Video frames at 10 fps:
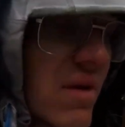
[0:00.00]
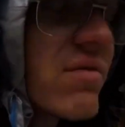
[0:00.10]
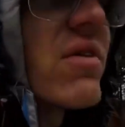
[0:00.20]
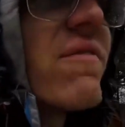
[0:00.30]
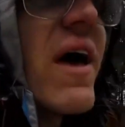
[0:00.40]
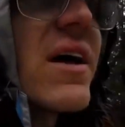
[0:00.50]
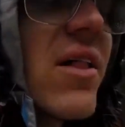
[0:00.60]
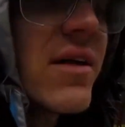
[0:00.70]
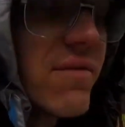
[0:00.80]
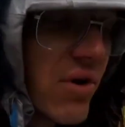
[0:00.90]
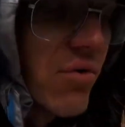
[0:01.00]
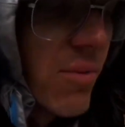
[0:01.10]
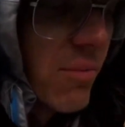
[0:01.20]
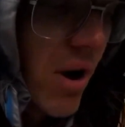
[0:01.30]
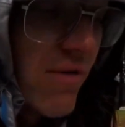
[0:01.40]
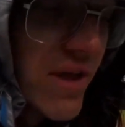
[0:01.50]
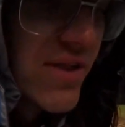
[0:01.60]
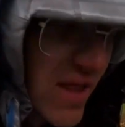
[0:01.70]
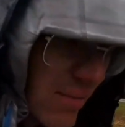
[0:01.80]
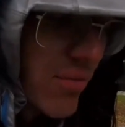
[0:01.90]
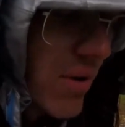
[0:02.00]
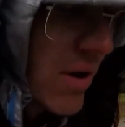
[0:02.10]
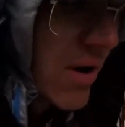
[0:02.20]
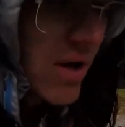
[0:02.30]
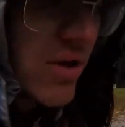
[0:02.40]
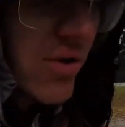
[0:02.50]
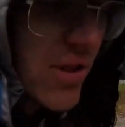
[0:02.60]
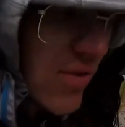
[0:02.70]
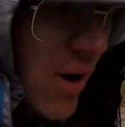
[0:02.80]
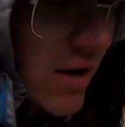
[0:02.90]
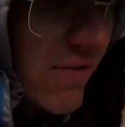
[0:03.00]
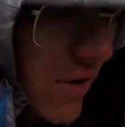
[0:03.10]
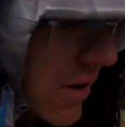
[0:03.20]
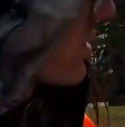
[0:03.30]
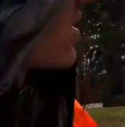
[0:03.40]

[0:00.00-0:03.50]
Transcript: for the Fang Collective, the group in Providence that I'm doing this walk for.